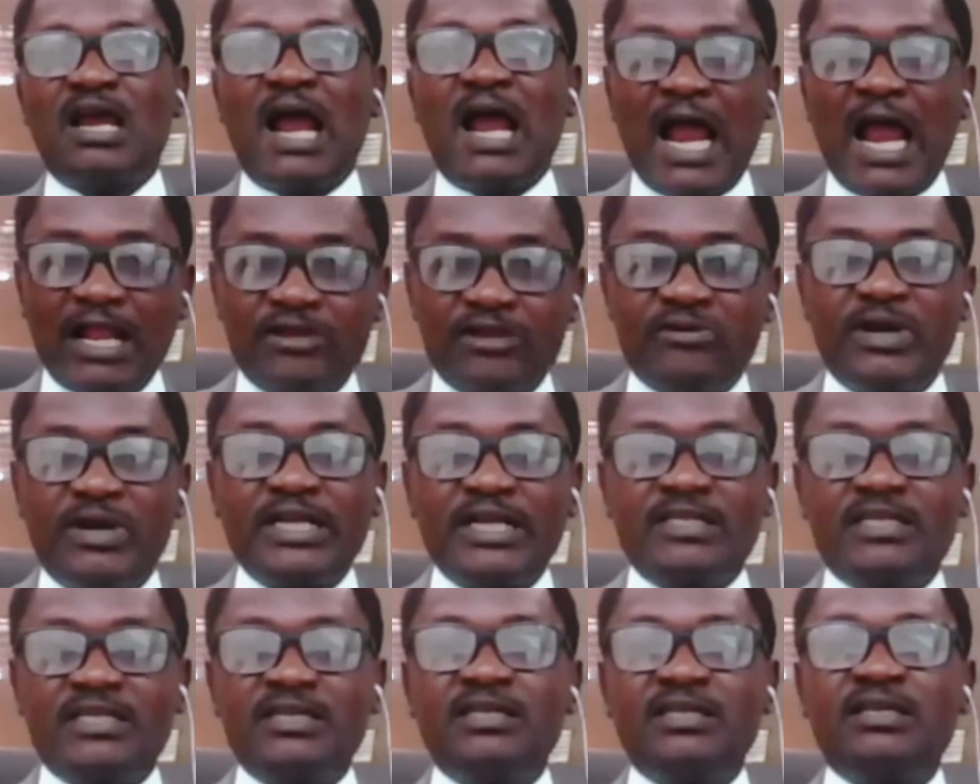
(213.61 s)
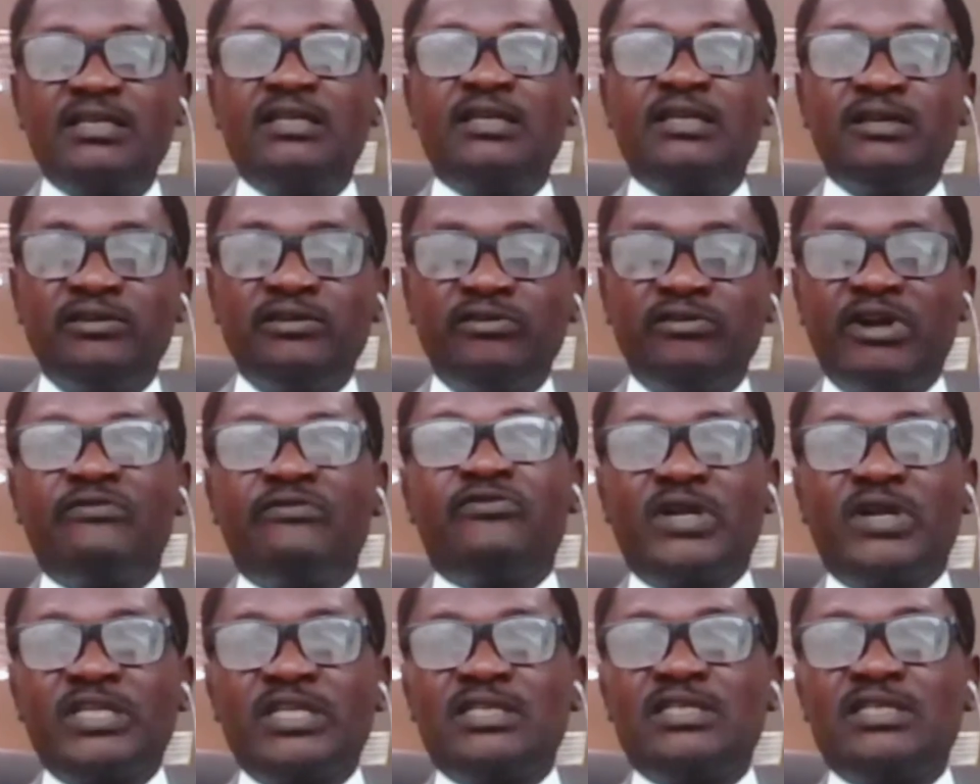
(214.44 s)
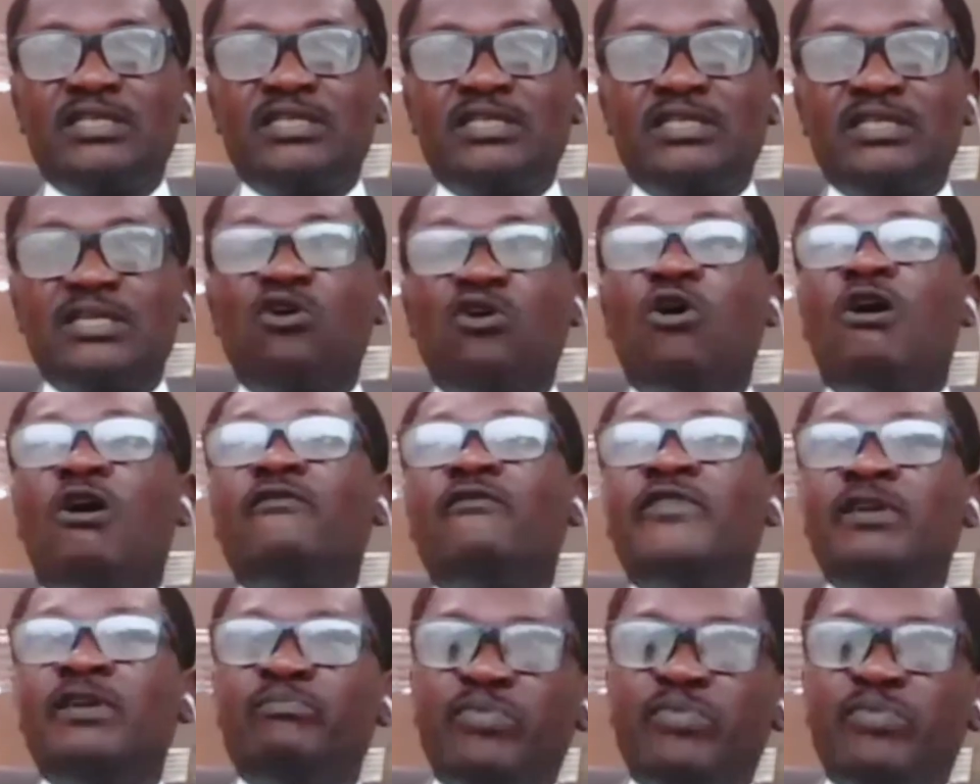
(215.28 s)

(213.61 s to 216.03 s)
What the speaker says: accurate reference of the